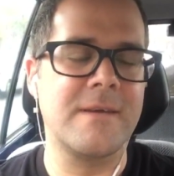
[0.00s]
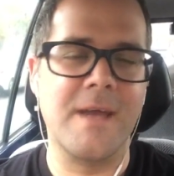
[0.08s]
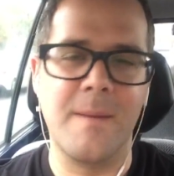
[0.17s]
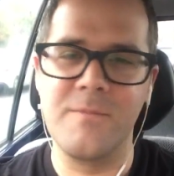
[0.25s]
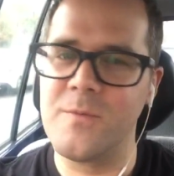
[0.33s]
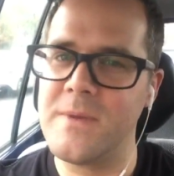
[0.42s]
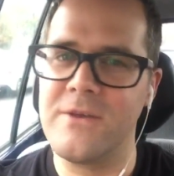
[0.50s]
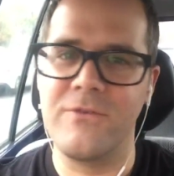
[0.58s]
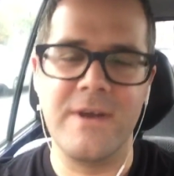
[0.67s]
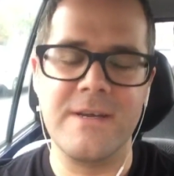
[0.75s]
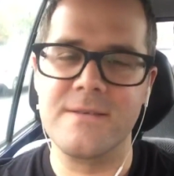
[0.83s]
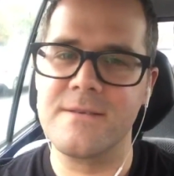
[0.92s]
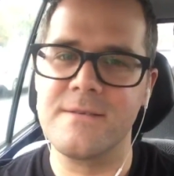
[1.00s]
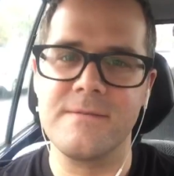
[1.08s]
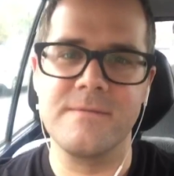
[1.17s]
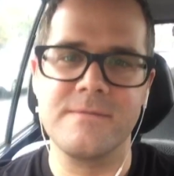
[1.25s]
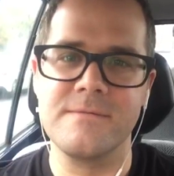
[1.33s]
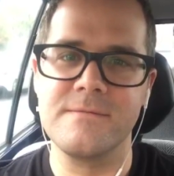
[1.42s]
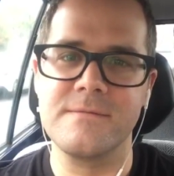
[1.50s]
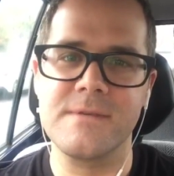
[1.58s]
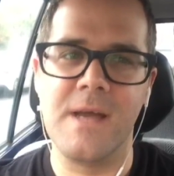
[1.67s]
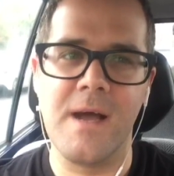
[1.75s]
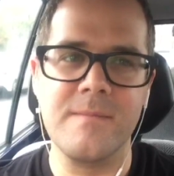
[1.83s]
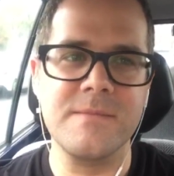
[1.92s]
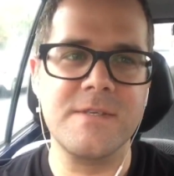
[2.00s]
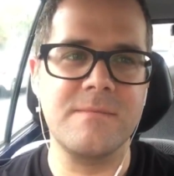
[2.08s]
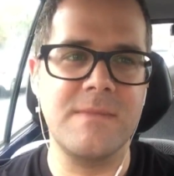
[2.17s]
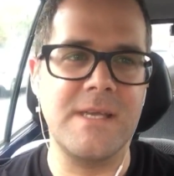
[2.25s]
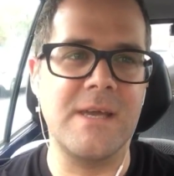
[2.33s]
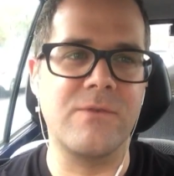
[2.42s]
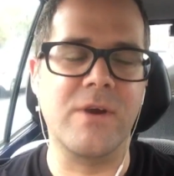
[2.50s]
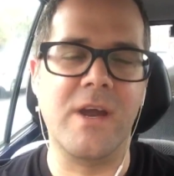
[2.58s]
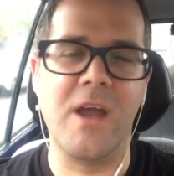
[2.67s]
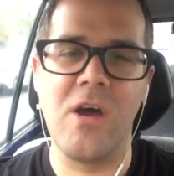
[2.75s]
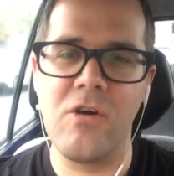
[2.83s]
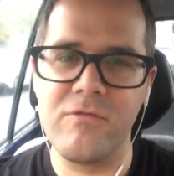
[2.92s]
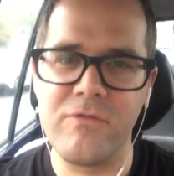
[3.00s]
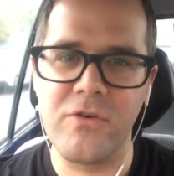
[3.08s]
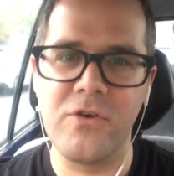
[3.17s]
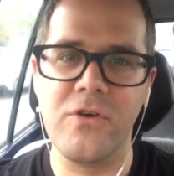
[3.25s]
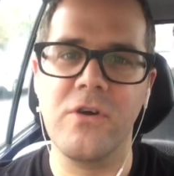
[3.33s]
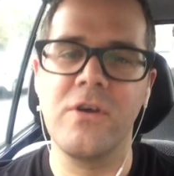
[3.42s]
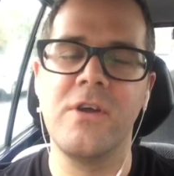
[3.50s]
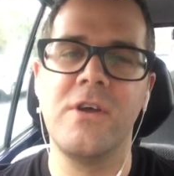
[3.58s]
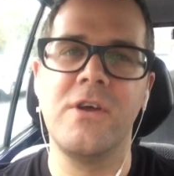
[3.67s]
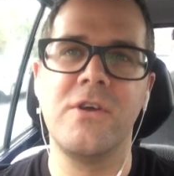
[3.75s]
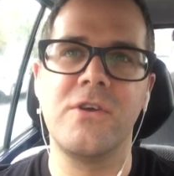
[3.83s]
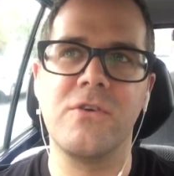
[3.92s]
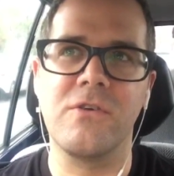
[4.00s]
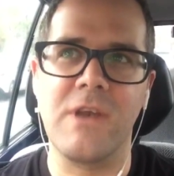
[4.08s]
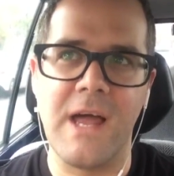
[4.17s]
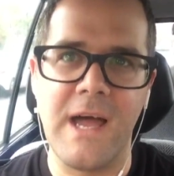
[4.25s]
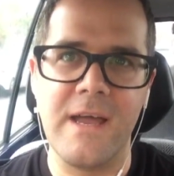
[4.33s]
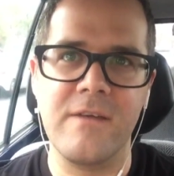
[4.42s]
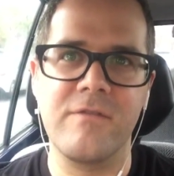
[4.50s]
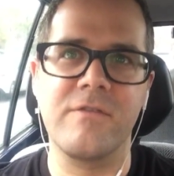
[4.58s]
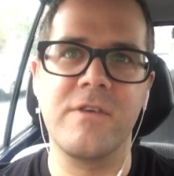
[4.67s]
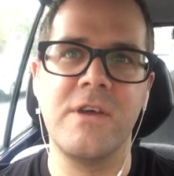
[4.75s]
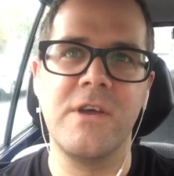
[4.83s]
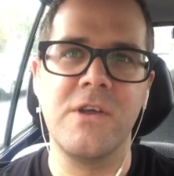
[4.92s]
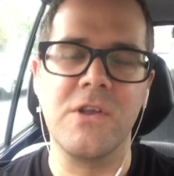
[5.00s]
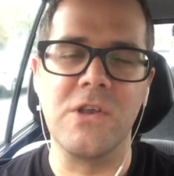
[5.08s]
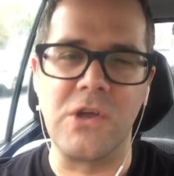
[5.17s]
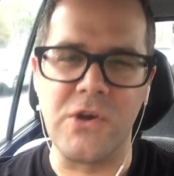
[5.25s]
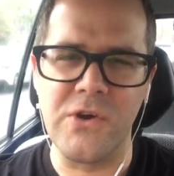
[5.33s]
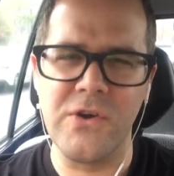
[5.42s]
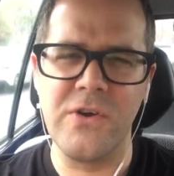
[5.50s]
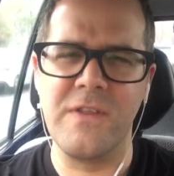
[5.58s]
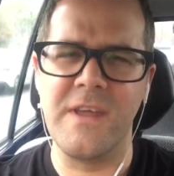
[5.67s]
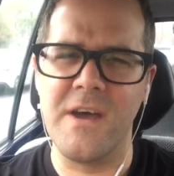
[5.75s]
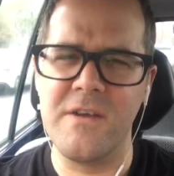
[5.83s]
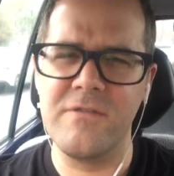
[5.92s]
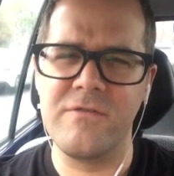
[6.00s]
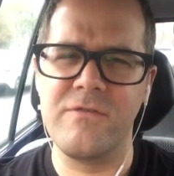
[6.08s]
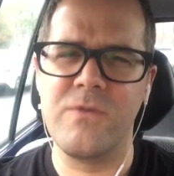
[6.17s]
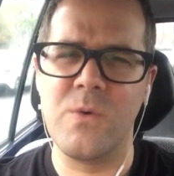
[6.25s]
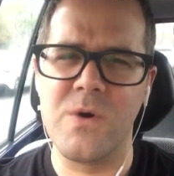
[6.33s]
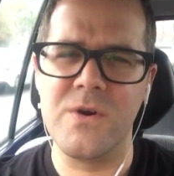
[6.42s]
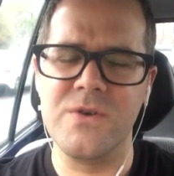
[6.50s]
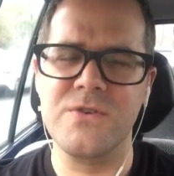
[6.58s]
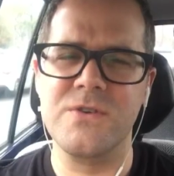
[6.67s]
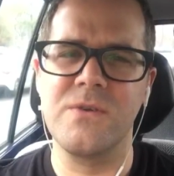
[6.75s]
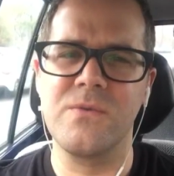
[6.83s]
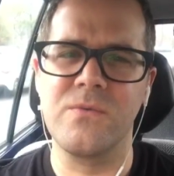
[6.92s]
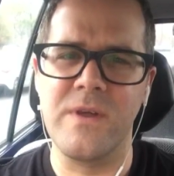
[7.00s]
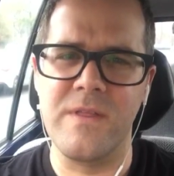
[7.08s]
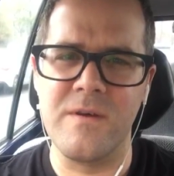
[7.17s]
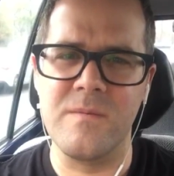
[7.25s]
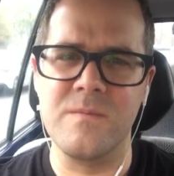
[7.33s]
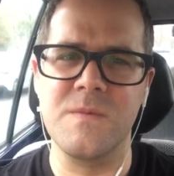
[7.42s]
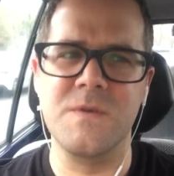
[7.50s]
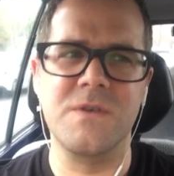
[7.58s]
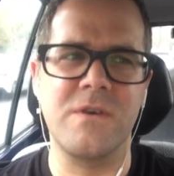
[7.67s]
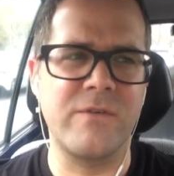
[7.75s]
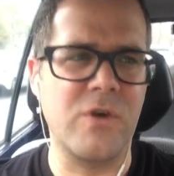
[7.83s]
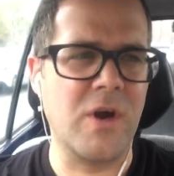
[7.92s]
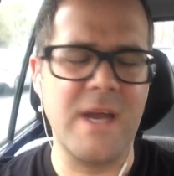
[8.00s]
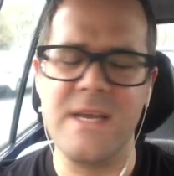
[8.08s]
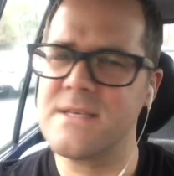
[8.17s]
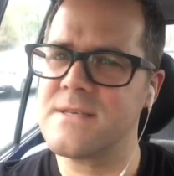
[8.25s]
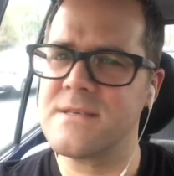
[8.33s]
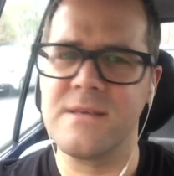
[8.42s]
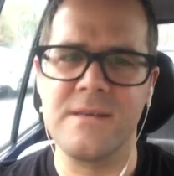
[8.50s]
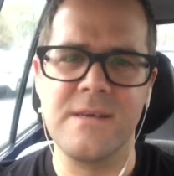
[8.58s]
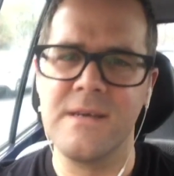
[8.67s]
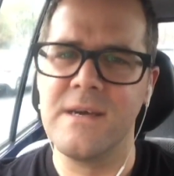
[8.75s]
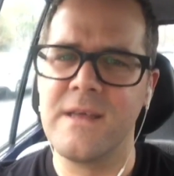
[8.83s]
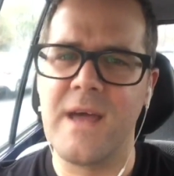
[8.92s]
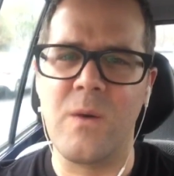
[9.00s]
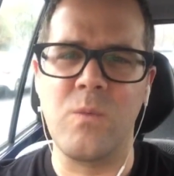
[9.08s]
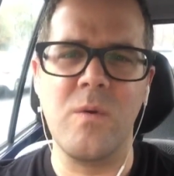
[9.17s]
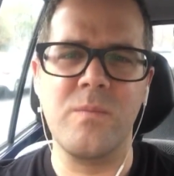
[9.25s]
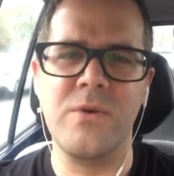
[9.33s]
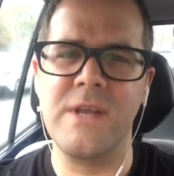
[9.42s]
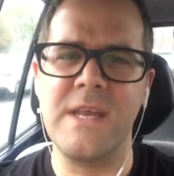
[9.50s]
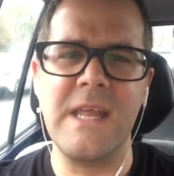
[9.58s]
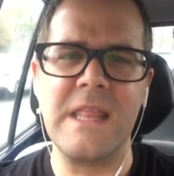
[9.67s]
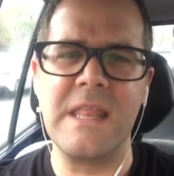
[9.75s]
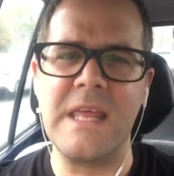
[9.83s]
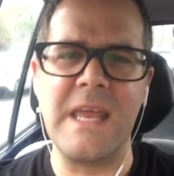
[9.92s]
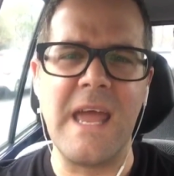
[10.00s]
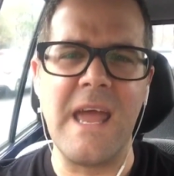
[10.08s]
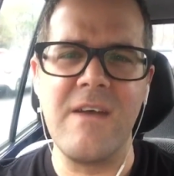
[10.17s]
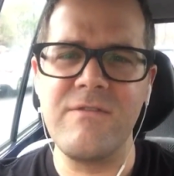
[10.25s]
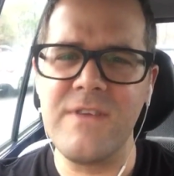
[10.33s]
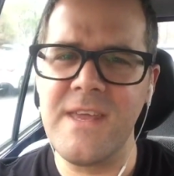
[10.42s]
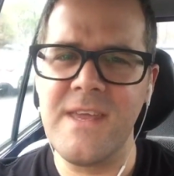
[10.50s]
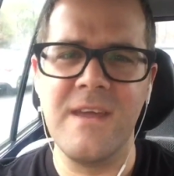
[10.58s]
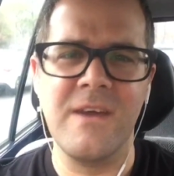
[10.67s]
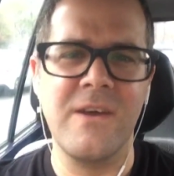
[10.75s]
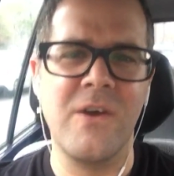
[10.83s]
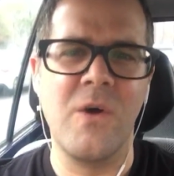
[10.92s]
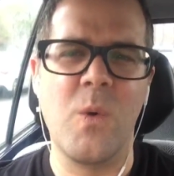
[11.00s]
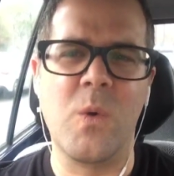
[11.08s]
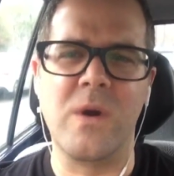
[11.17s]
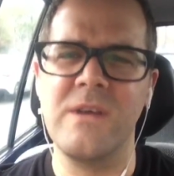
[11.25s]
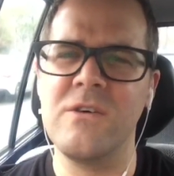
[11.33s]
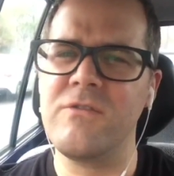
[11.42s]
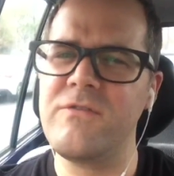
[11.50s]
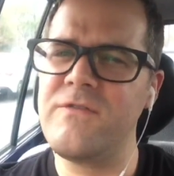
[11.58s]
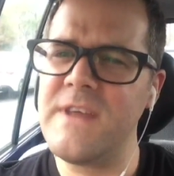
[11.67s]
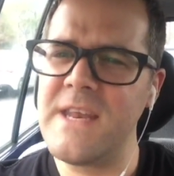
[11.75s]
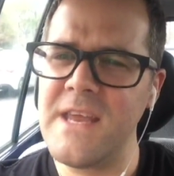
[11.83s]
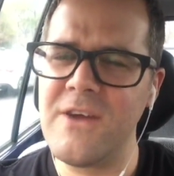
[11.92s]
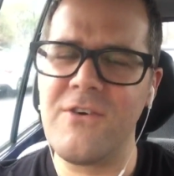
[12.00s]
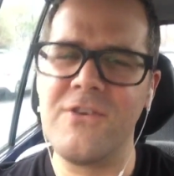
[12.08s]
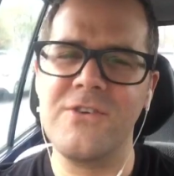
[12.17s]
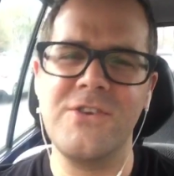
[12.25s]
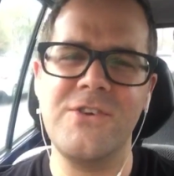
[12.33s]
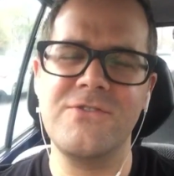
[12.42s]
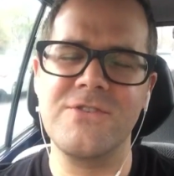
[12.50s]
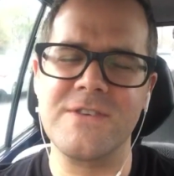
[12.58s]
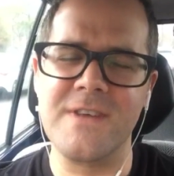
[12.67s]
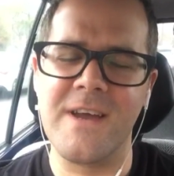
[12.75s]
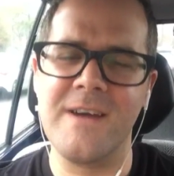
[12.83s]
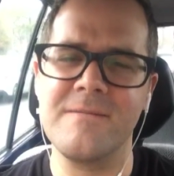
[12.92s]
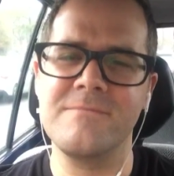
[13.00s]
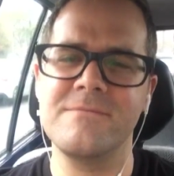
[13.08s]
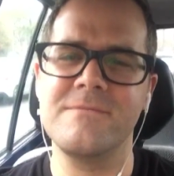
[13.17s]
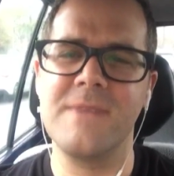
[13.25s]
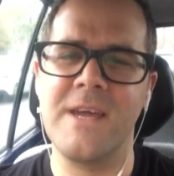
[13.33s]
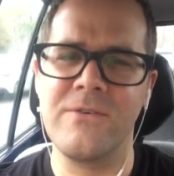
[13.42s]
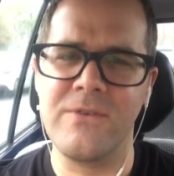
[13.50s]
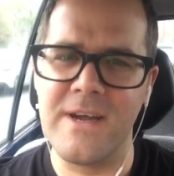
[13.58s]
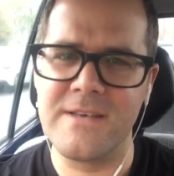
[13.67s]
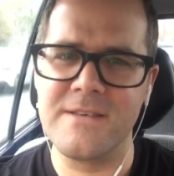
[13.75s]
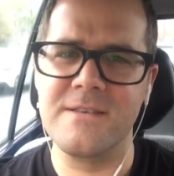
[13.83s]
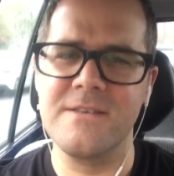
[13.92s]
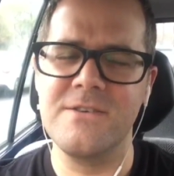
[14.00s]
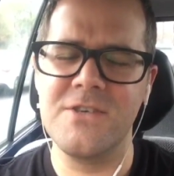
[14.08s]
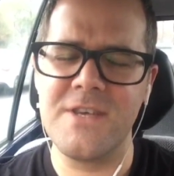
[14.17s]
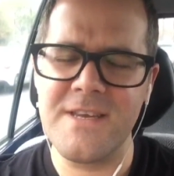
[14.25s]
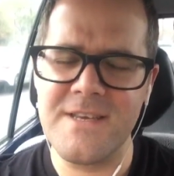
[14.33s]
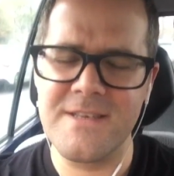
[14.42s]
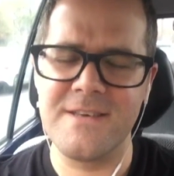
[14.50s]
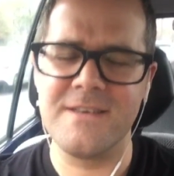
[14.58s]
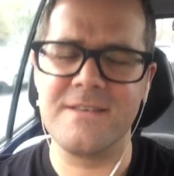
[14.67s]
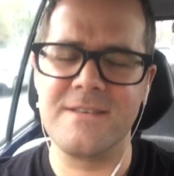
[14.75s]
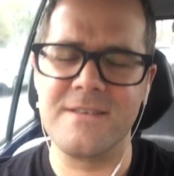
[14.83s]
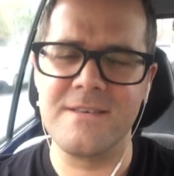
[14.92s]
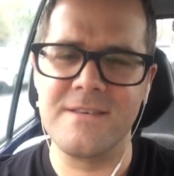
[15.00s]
Come to me and rest. Come to me and recover your life. Learn the unforced rhythms of grace. I won't put anything heavy or ill fitting on you. Just come and rest. Jesus.